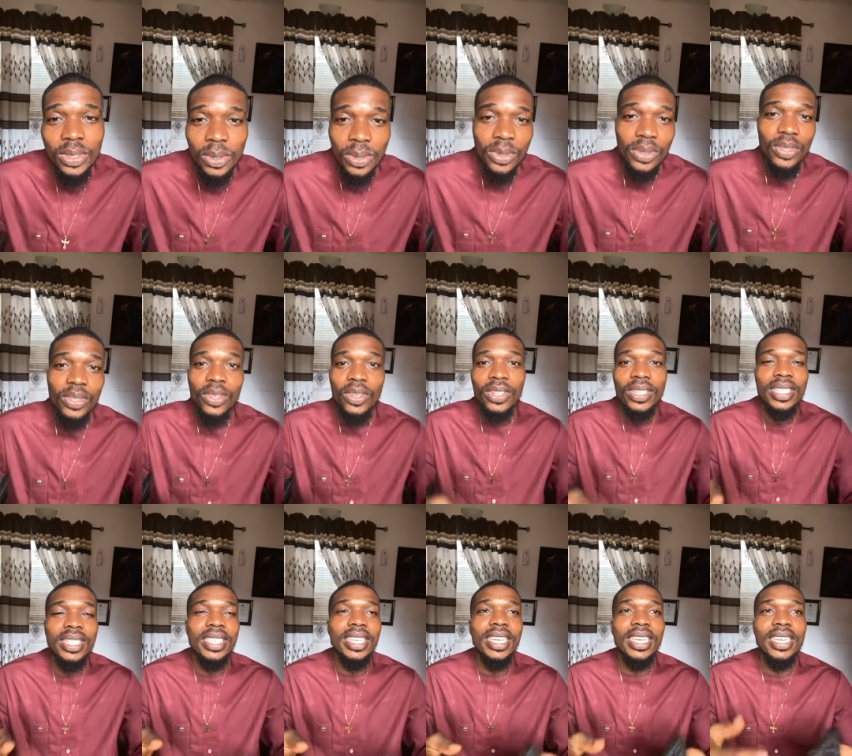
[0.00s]
So
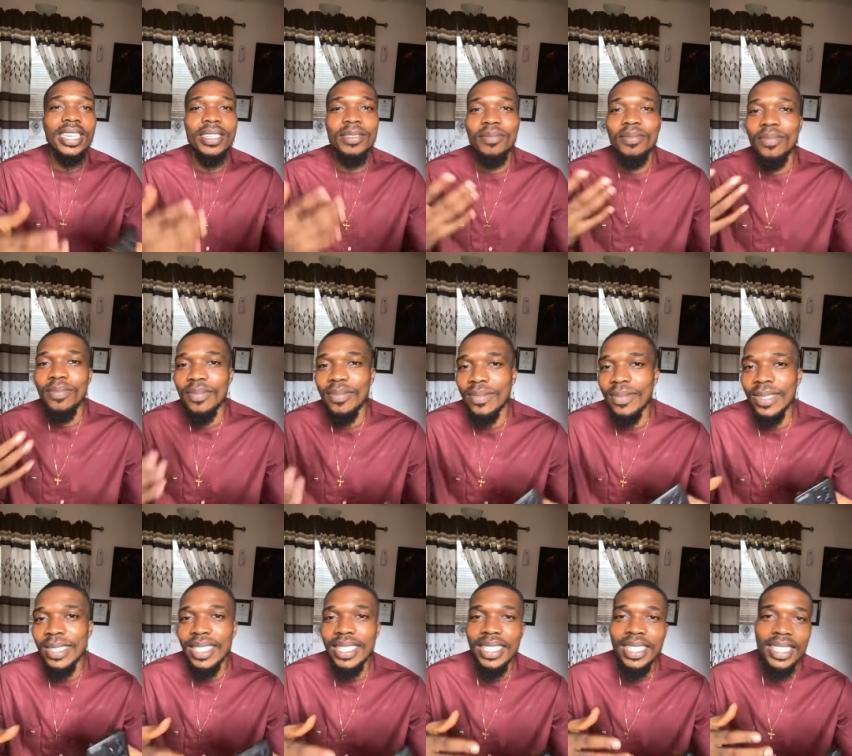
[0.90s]
not
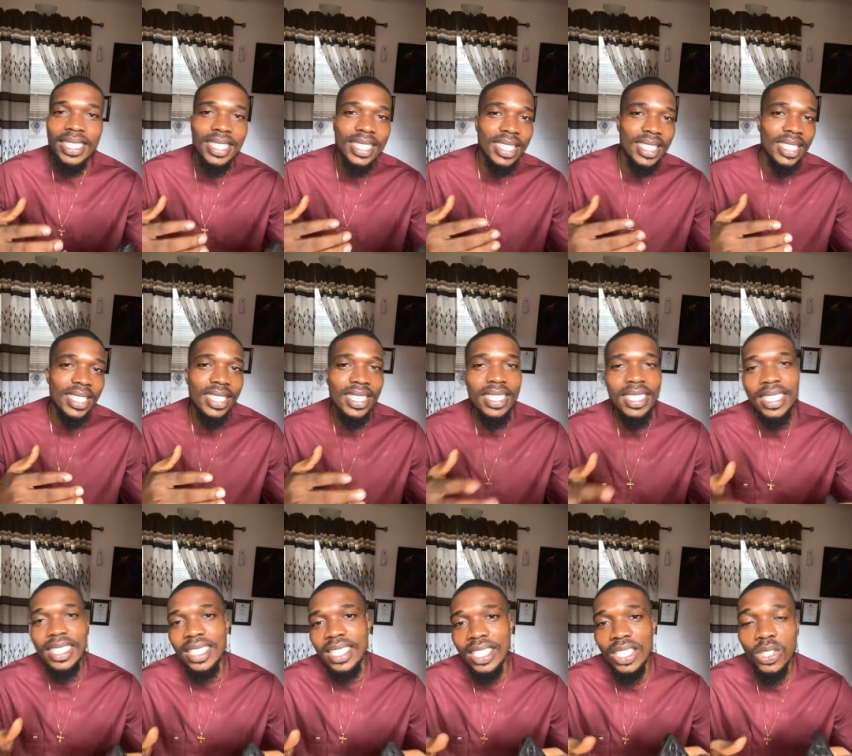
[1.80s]
the
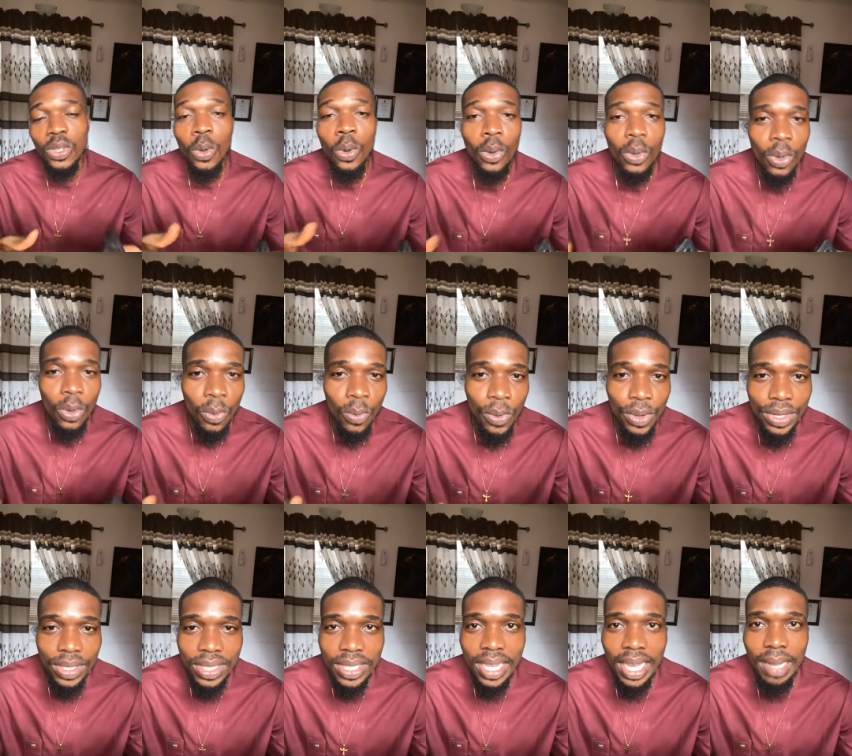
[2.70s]
6 inches hollow
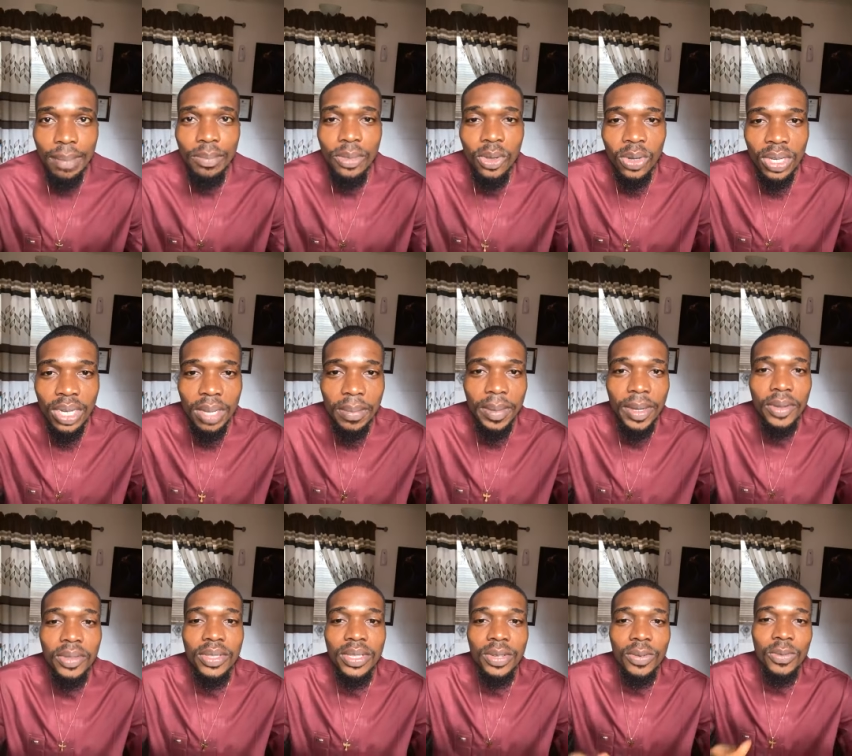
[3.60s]
ones. I'm talking
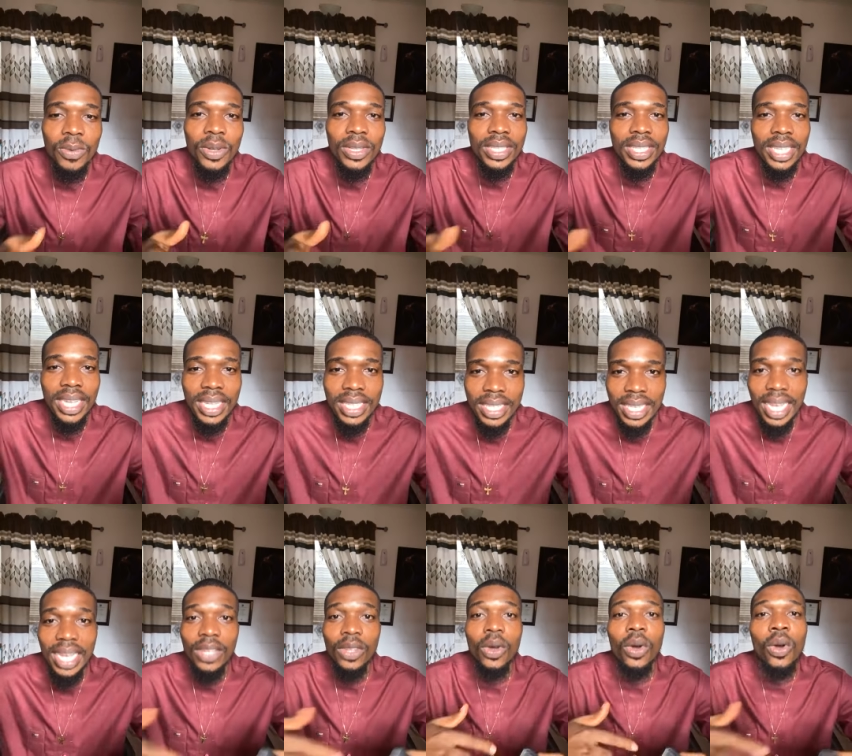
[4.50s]
about the ones that
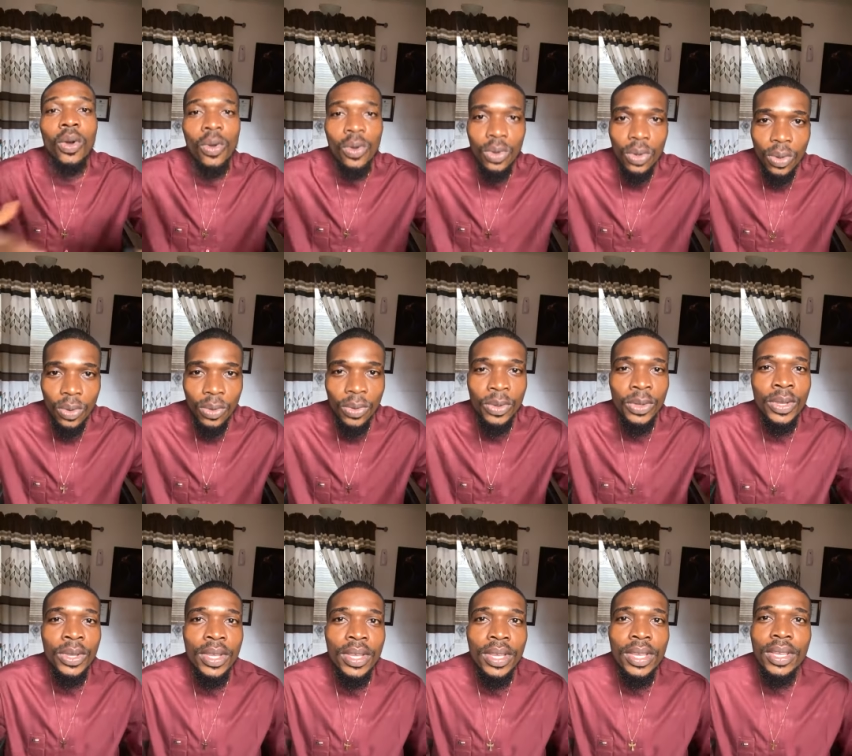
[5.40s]
are not hollow.
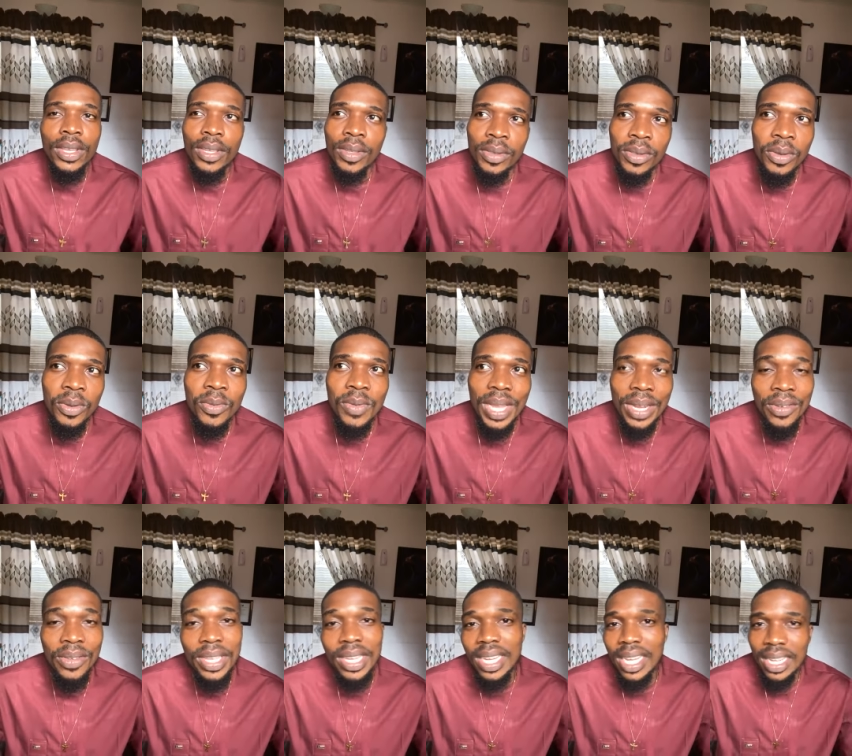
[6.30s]
So we
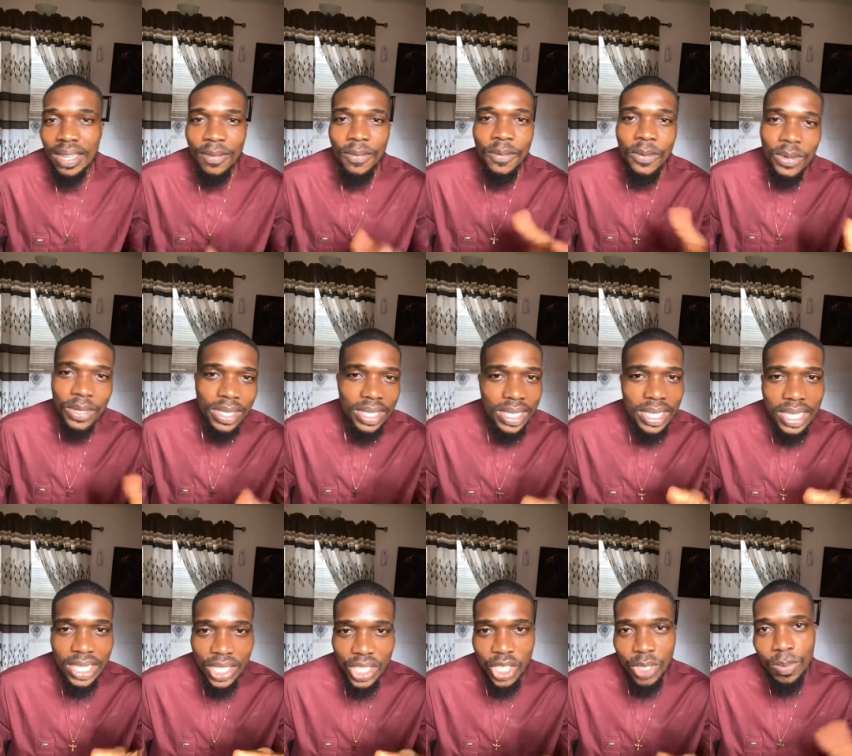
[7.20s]
are looking at
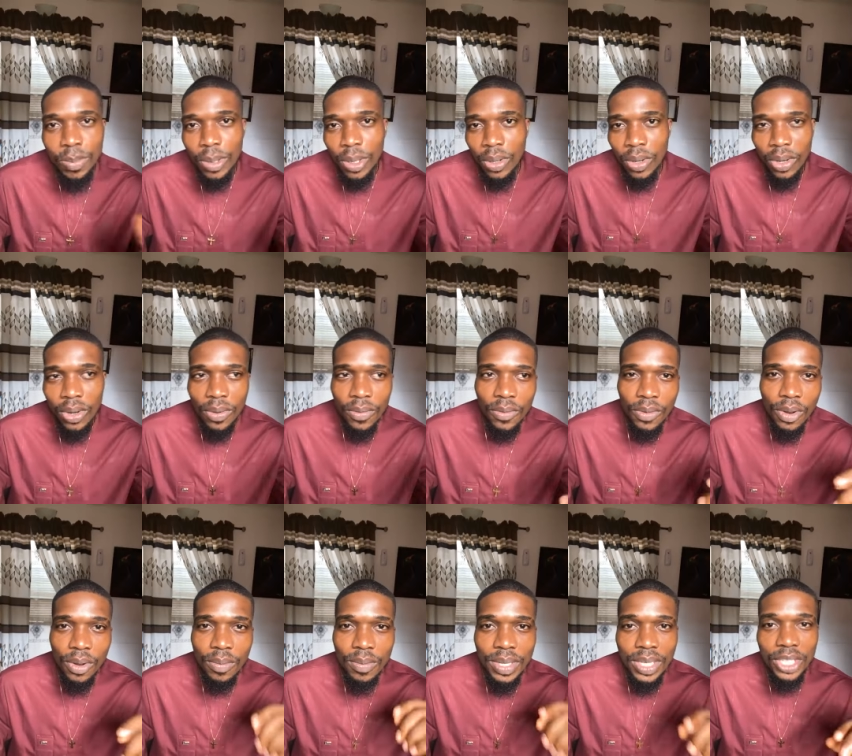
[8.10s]
40-ish block
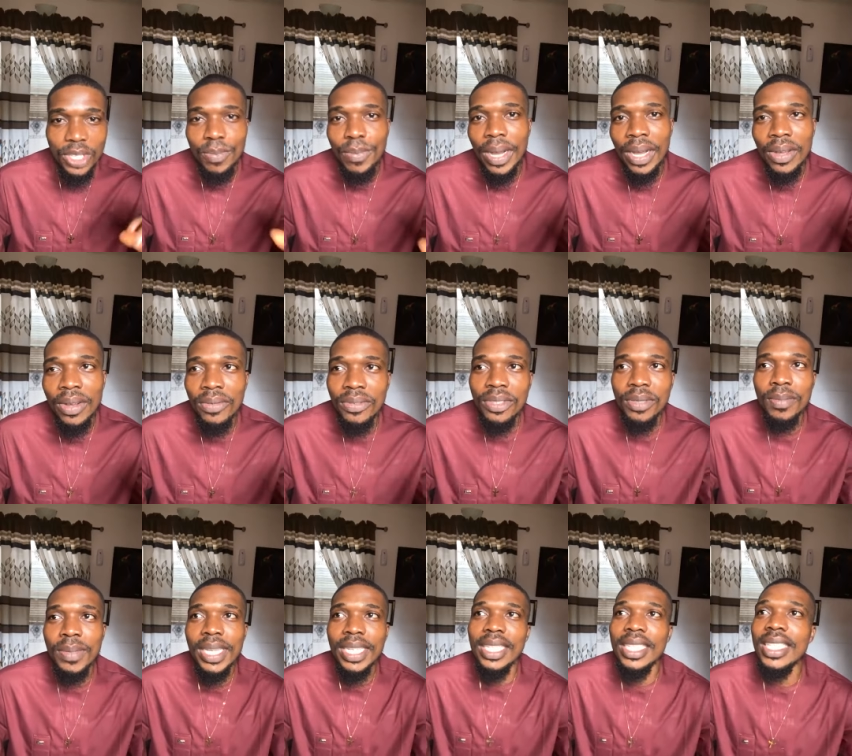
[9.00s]
from each bag of
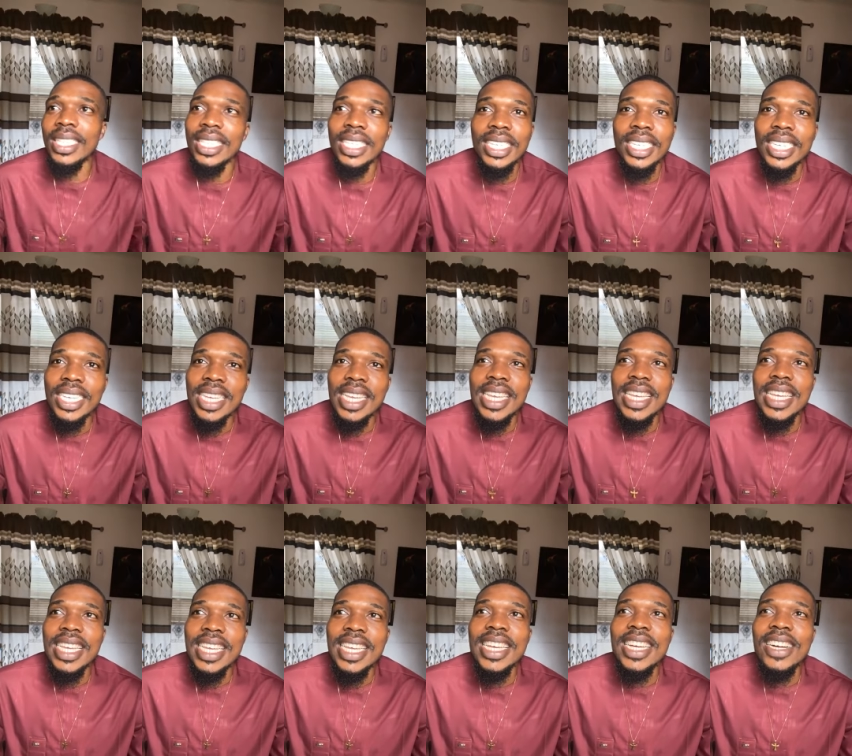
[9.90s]
cement.
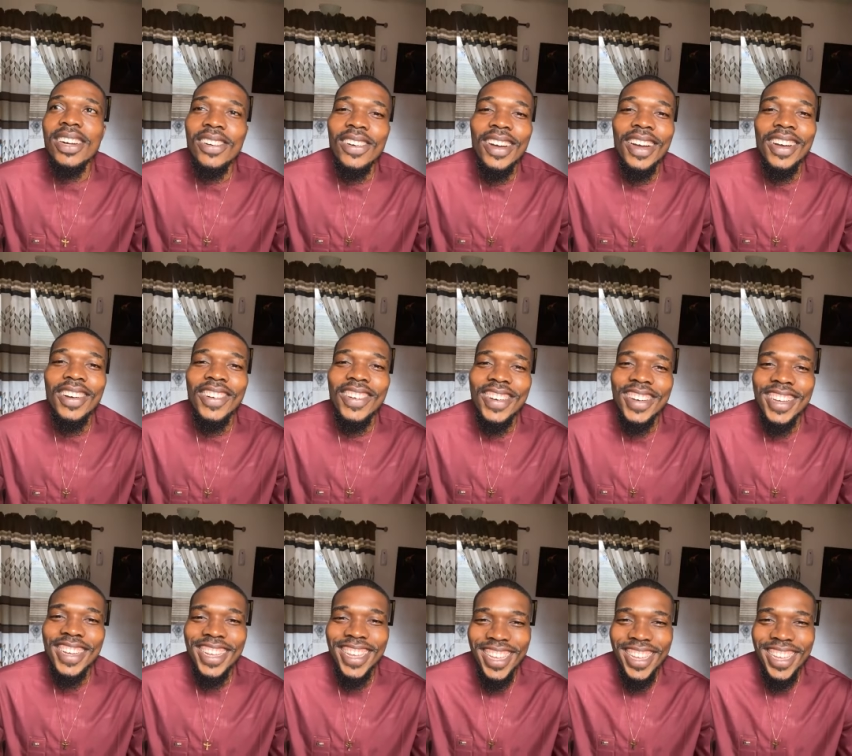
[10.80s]
Wow.